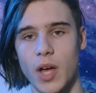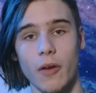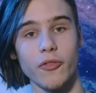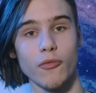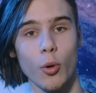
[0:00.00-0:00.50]

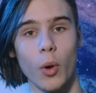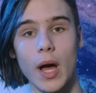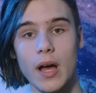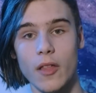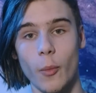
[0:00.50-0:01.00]
After all,
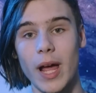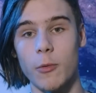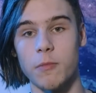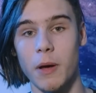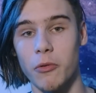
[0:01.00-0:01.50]
the way it
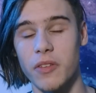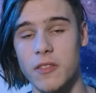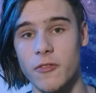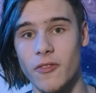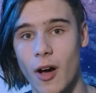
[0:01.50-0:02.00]
was built
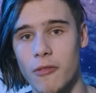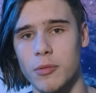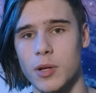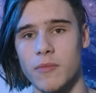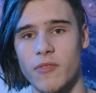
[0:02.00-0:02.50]
is far
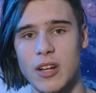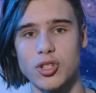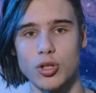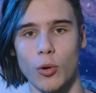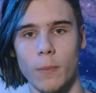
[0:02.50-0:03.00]
from
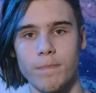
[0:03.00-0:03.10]
conventional